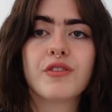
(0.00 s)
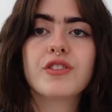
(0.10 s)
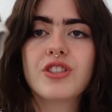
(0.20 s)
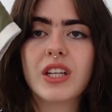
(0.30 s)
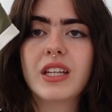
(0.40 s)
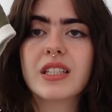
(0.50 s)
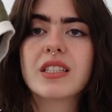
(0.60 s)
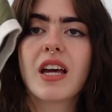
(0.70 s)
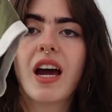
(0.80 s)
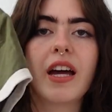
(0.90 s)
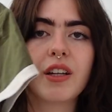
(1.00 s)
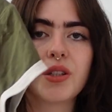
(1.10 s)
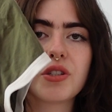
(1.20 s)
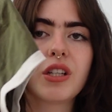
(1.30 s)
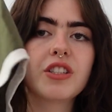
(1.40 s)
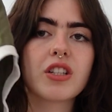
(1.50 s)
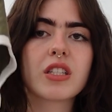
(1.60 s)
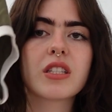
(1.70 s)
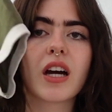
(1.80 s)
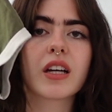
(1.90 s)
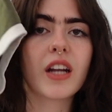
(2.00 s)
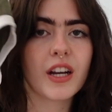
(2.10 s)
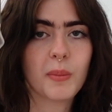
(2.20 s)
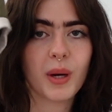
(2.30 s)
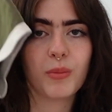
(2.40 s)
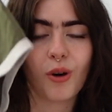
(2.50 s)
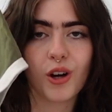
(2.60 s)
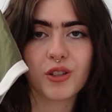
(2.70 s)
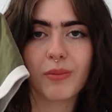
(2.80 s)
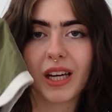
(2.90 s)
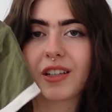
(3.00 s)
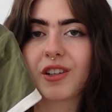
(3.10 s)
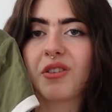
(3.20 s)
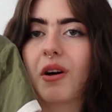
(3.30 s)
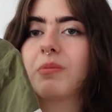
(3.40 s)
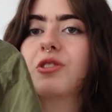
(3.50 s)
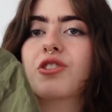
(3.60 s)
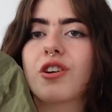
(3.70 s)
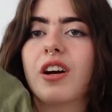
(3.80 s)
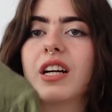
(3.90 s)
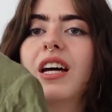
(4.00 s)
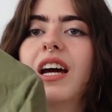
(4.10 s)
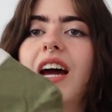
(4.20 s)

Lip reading: of jeans, and I usually just tuck it under my bra to make it a cropped shirt.